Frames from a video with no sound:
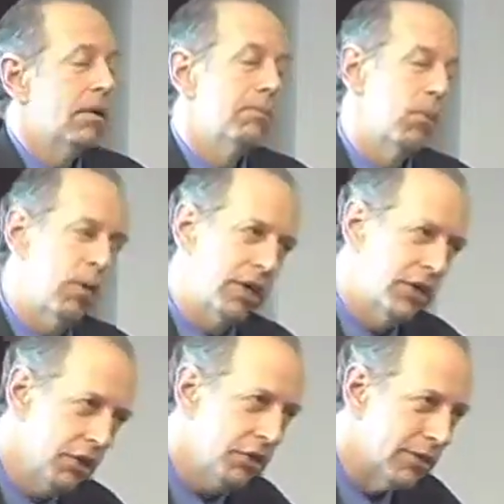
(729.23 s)
But what
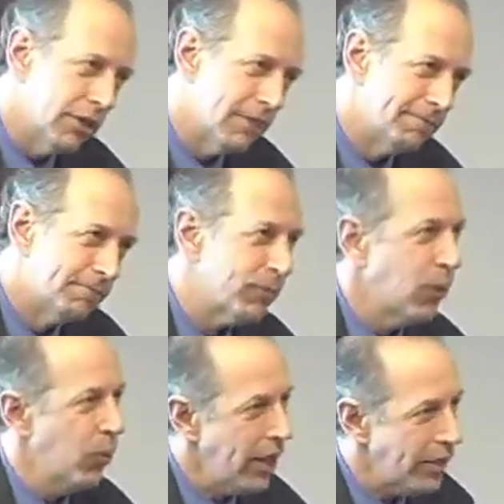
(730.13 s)
do?
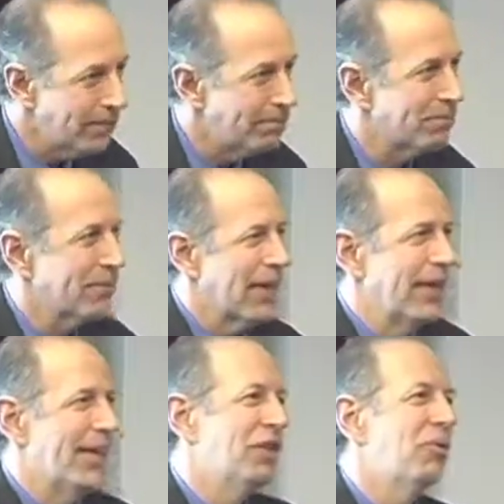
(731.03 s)
Well,
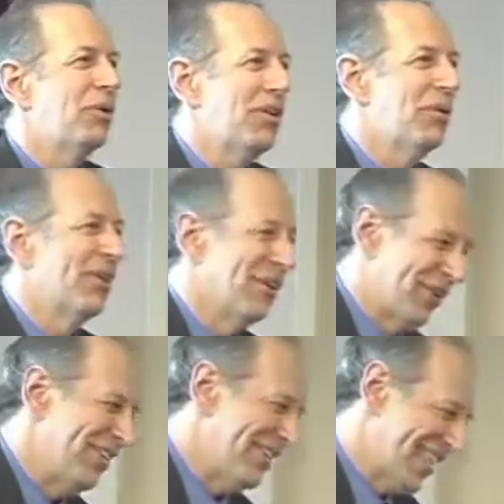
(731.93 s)
here's what we do with the
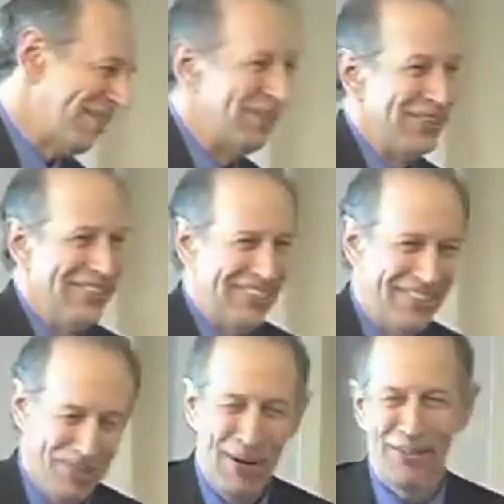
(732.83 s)
learning disabled
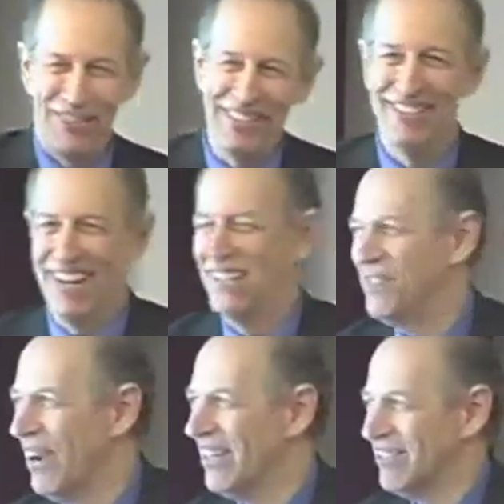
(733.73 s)
special needs ninth
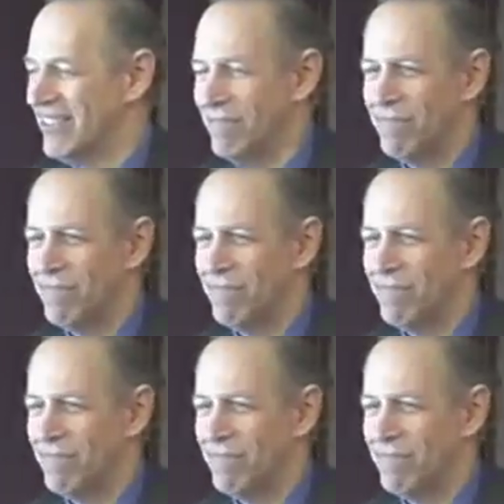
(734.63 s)
graders.